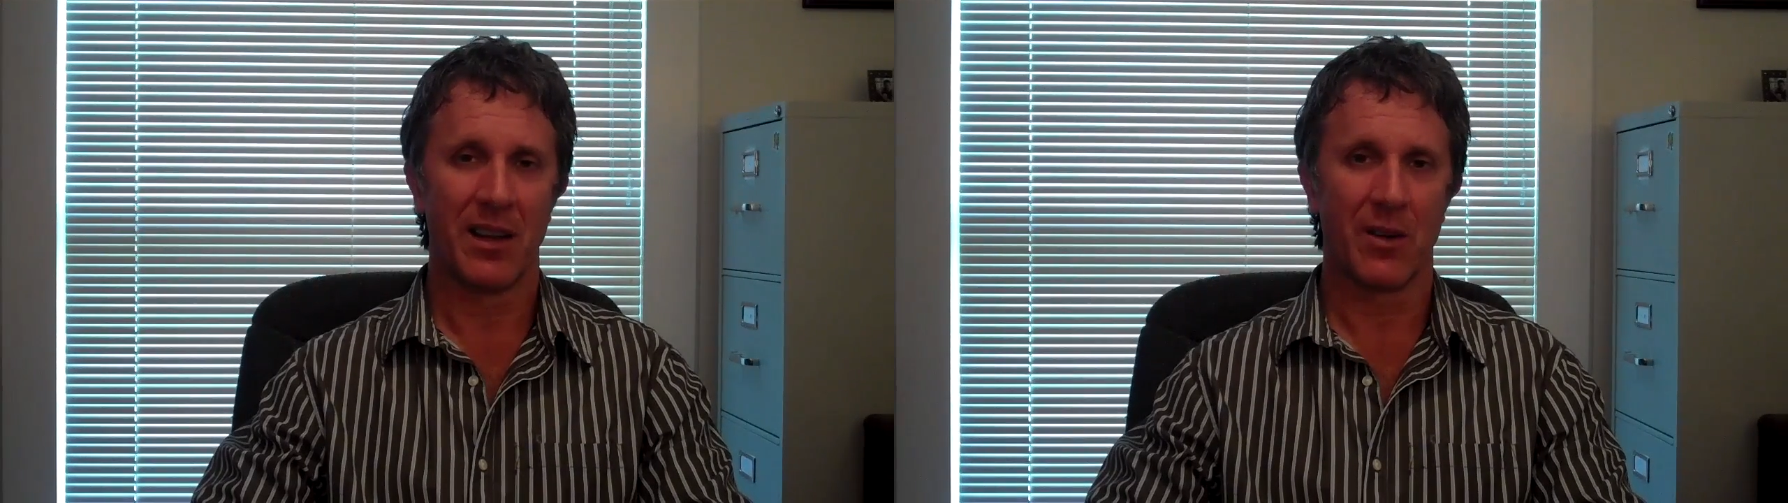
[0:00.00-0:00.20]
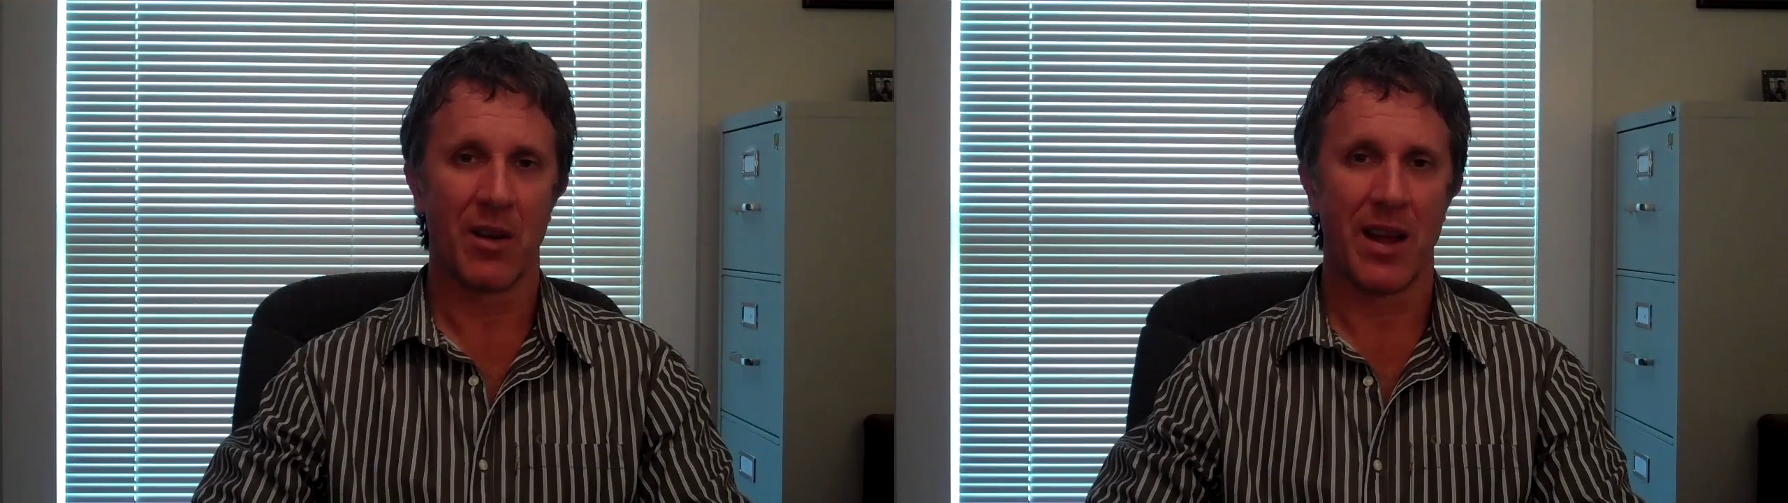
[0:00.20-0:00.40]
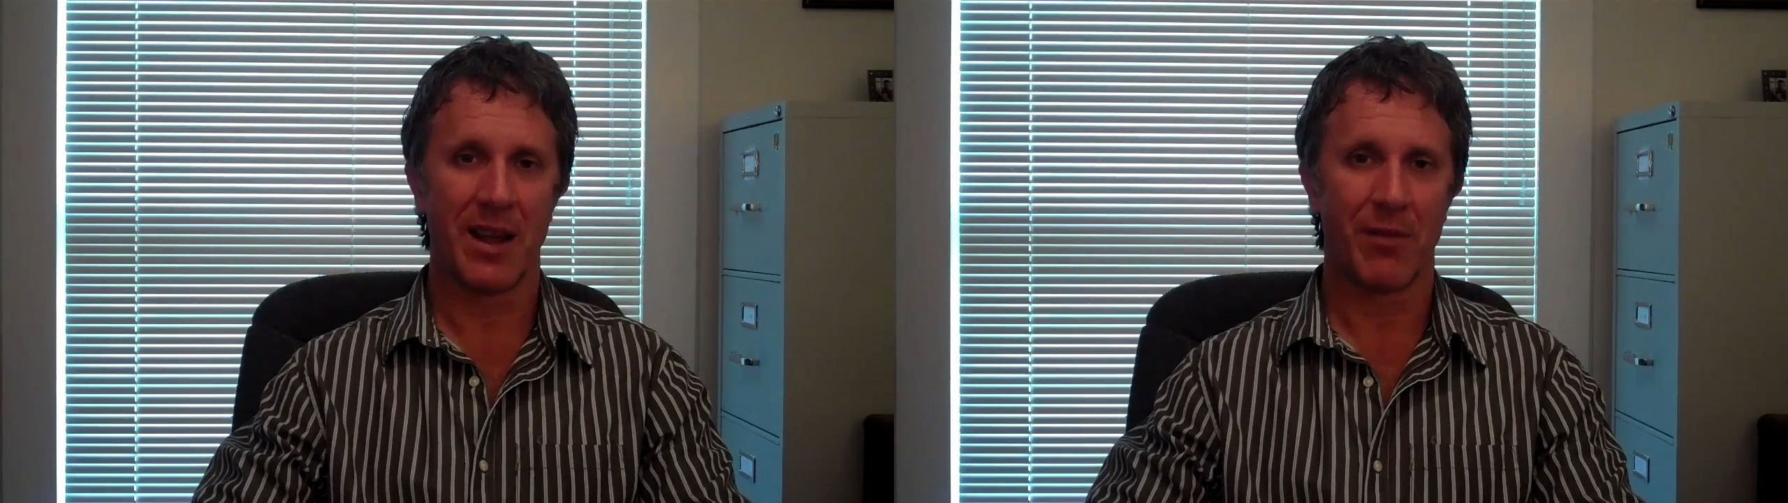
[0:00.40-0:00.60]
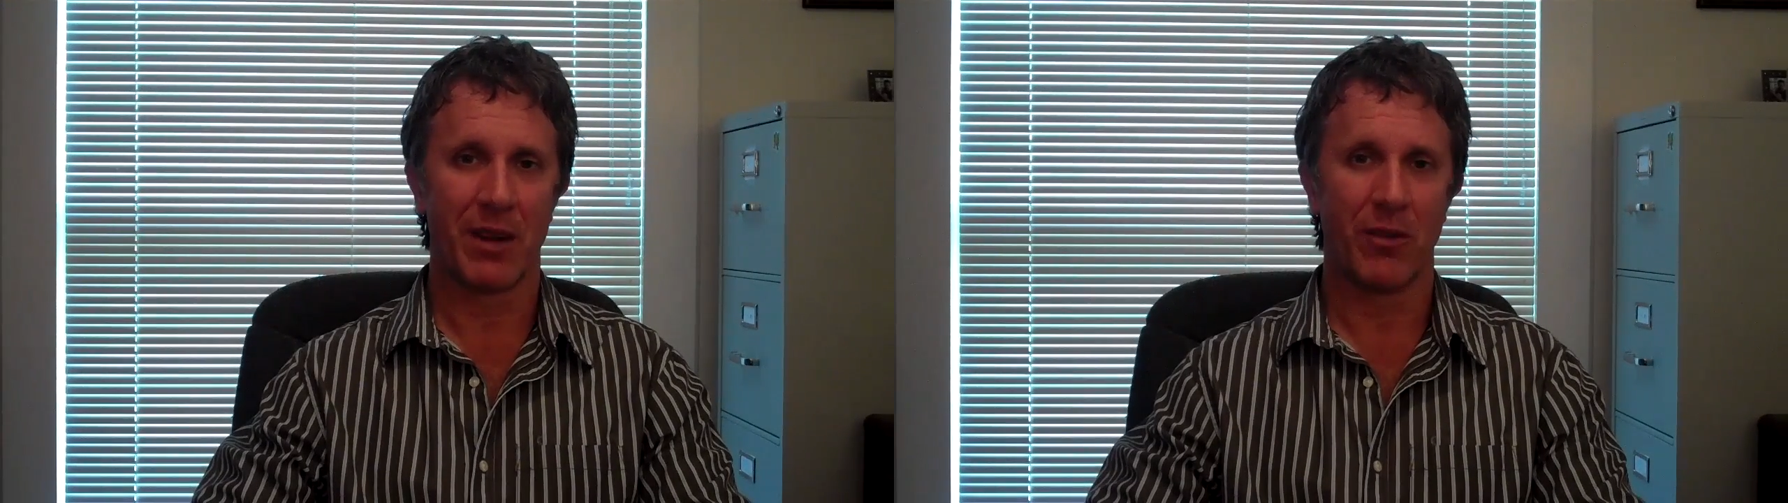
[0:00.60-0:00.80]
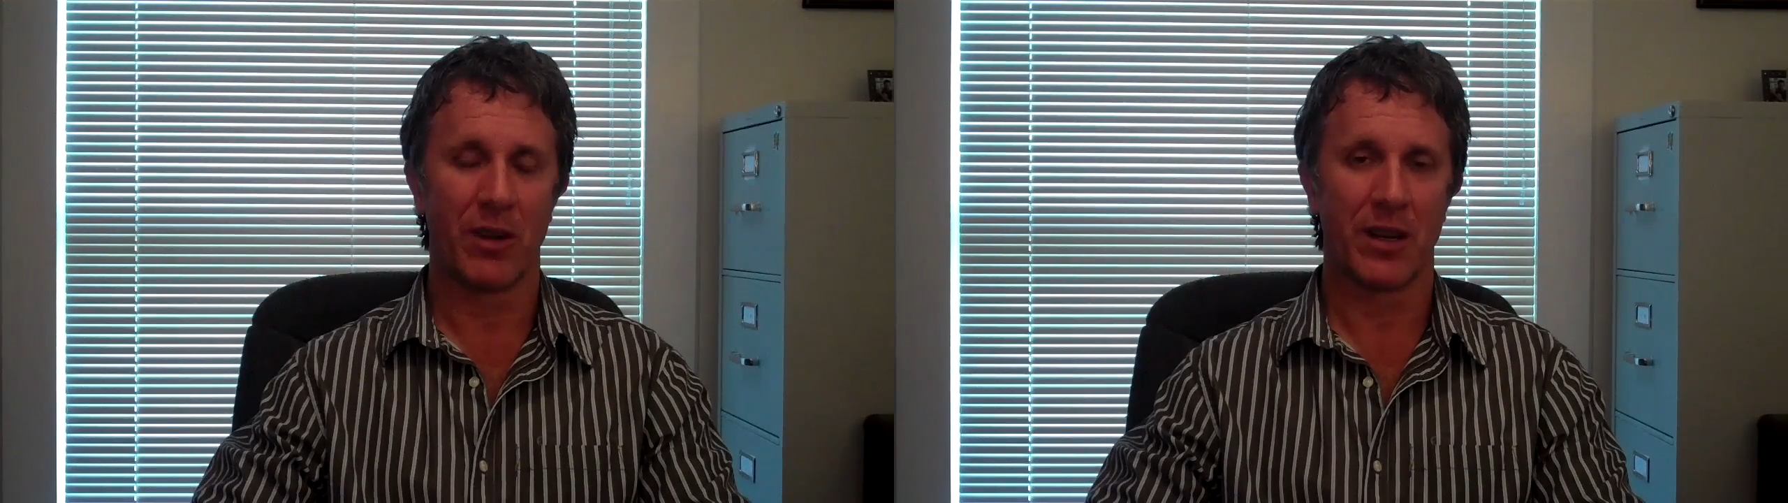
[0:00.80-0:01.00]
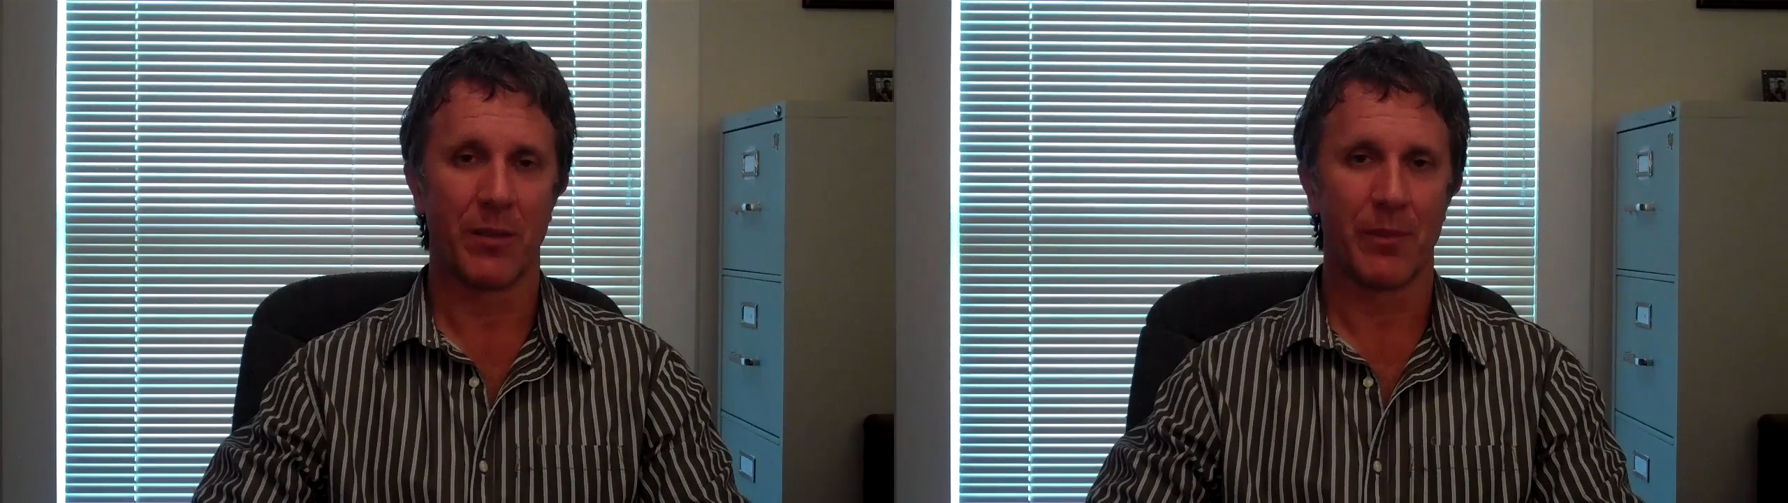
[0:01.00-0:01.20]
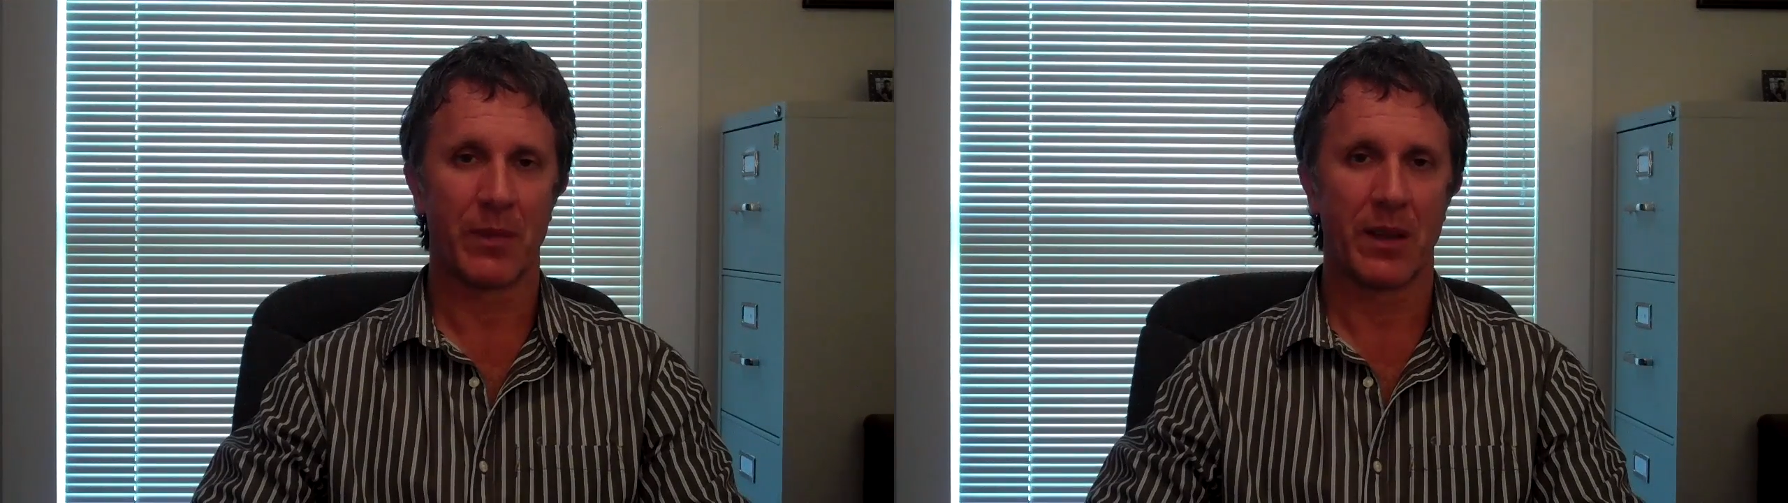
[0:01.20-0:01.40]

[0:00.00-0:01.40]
in your life, and if you can